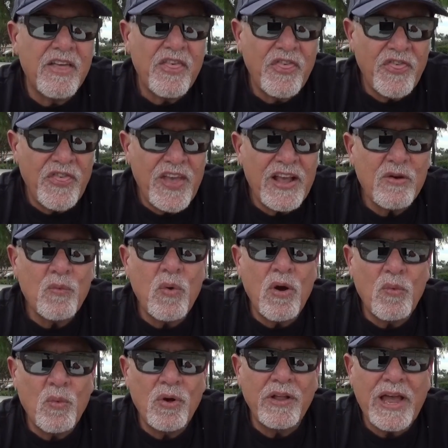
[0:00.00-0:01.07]
Think
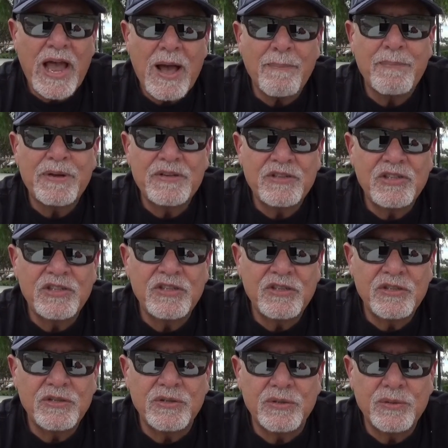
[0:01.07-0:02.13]
what will happen to
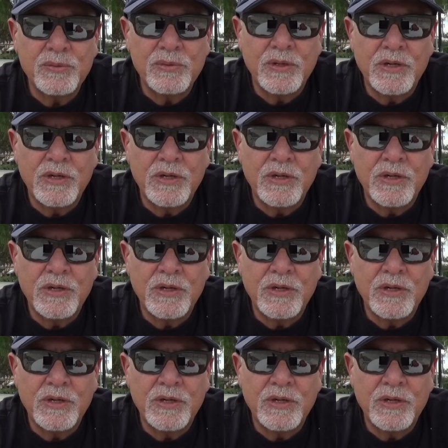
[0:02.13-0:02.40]
you